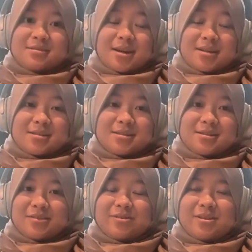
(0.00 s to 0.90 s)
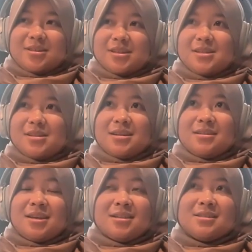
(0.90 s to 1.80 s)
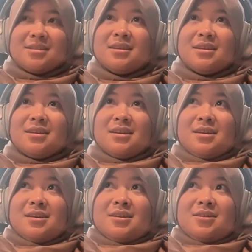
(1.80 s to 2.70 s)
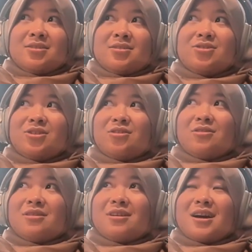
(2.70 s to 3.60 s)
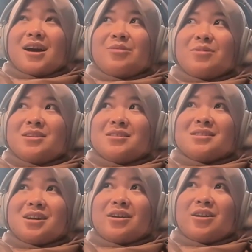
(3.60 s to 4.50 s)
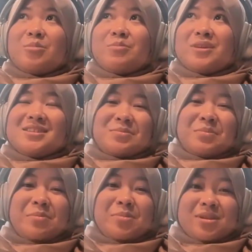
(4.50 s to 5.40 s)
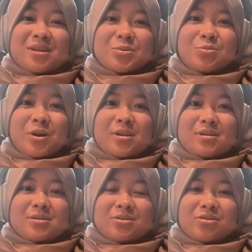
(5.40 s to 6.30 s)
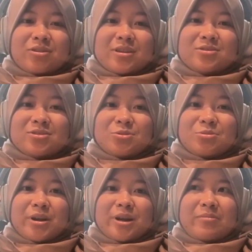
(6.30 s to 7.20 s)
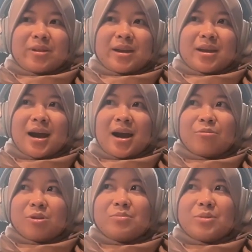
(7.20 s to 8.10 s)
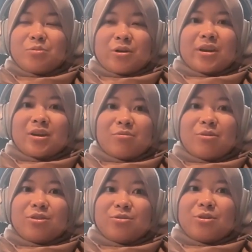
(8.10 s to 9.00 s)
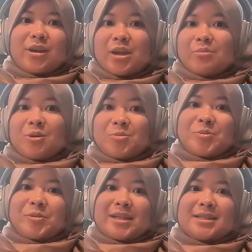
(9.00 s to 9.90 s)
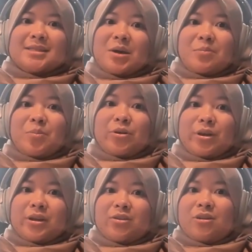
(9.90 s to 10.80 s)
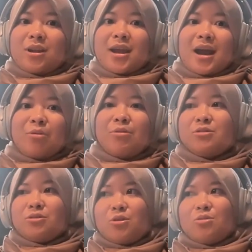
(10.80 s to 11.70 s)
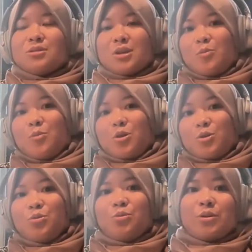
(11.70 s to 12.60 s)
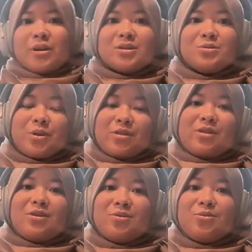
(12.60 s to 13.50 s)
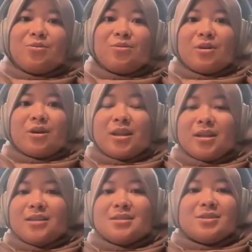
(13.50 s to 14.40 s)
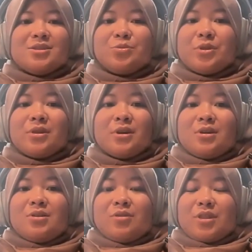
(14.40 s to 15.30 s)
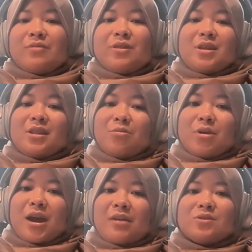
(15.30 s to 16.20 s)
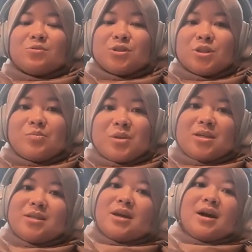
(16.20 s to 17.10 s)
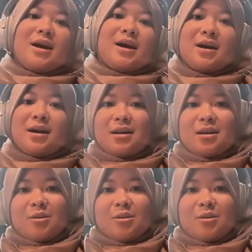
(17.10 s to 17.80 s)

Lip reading: yes, definitely. And then that's, you know, I mean, startup is a bubble as well. So that's also where I'm like, I will be working with you again probably at some point, or like I will know someone who works with you, and it's just with everything that we have, social media,